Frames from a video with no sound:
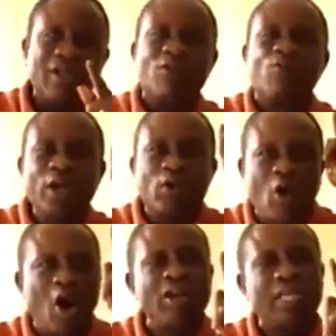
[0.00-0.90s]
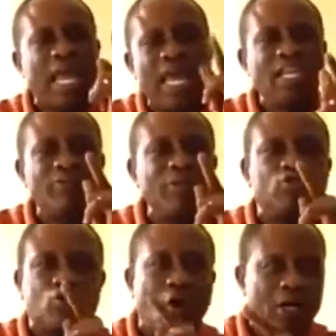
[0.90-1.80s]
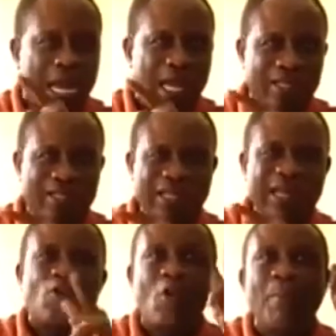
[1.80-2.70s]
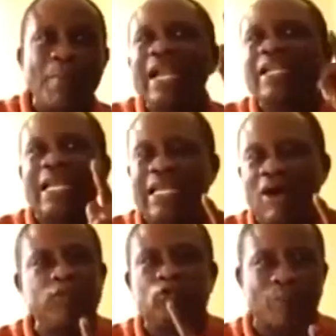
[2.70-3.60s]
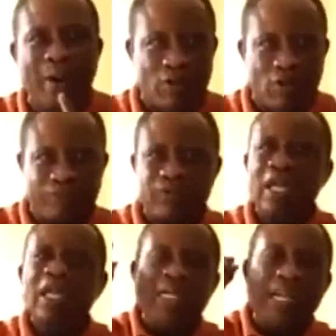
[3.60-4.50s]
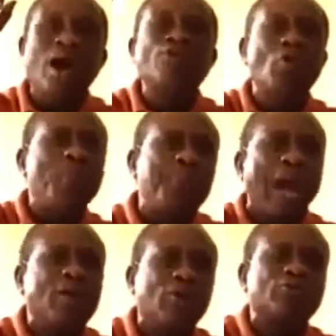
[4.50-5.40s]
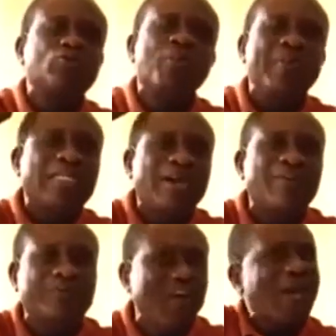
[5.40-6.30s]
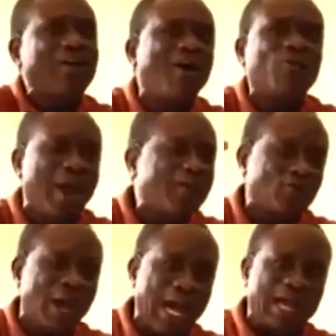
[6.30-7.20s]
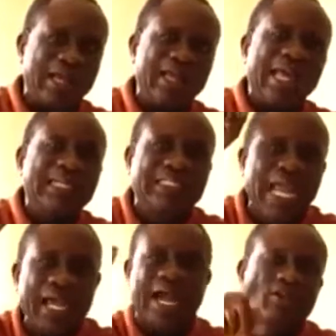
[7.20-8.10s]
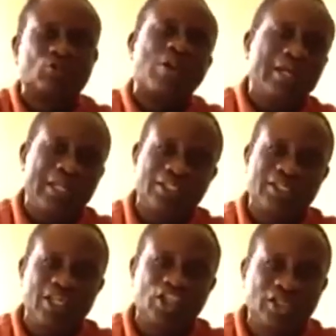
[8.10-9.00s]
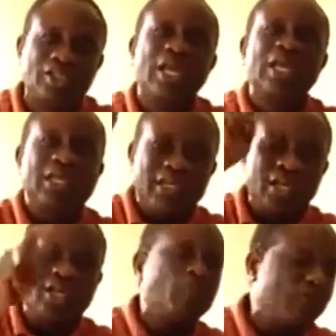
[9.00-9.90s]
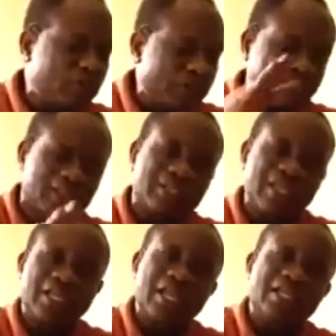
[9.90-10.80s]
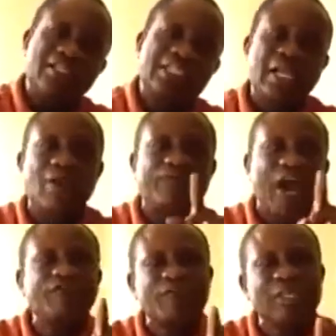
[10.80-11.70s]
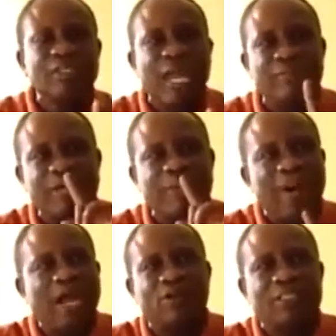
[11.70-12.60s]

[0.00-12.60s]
We call the enemy to order and command the devil to back off. Now you pilot, you better find out where you are and take us to our destination in the name of Jesus. Then he sat down. 5 minutes time, the pilot